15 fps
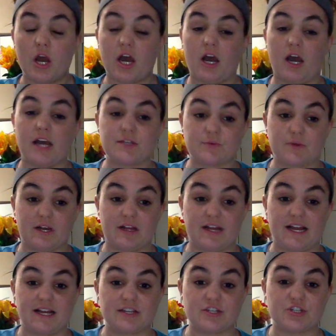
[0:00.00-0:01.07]
as well
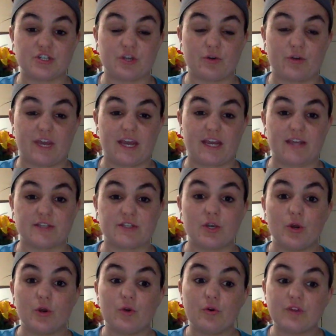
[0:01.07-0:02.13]
as showcase
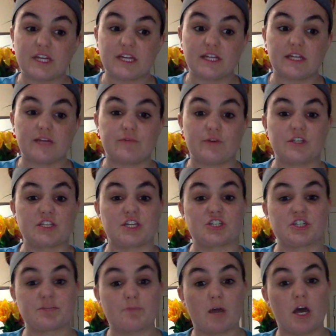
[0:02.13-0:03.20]
who they live with, such
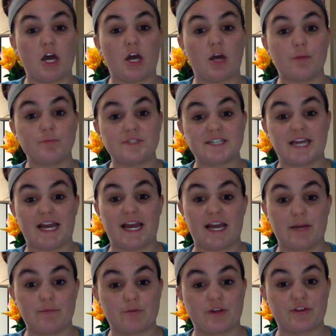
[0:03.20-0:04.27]
as mom,
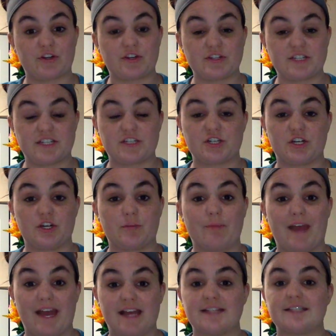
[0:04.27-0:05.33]
dad, brother, sister,
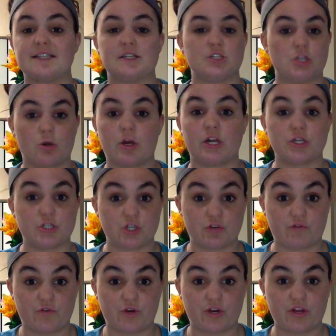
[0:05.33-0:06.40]
pets, and so on and so
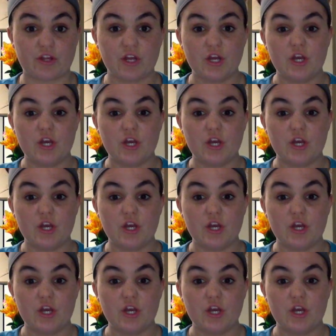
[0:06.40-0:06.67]
forth.